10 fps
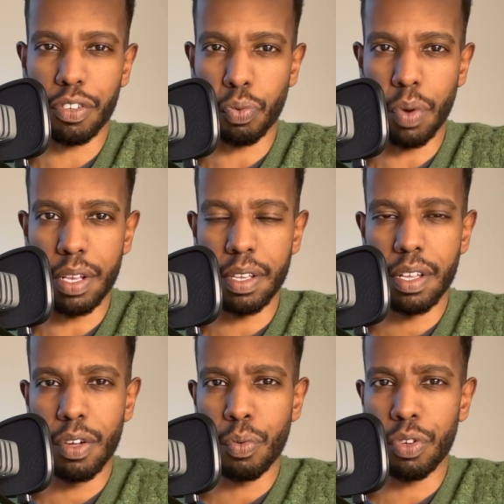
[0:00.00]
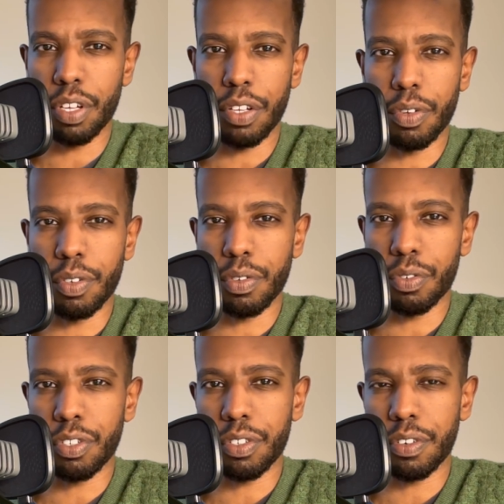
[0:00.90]
as well, which I don't
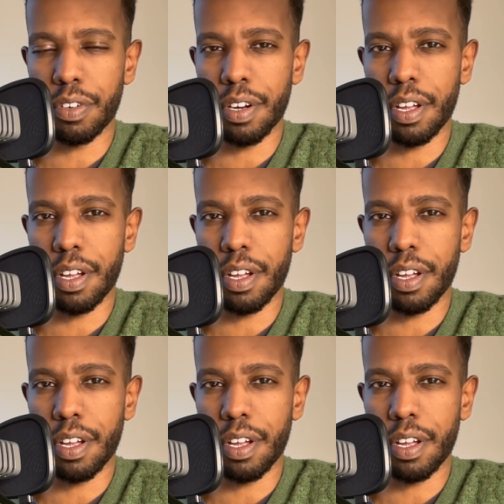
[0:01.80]
consider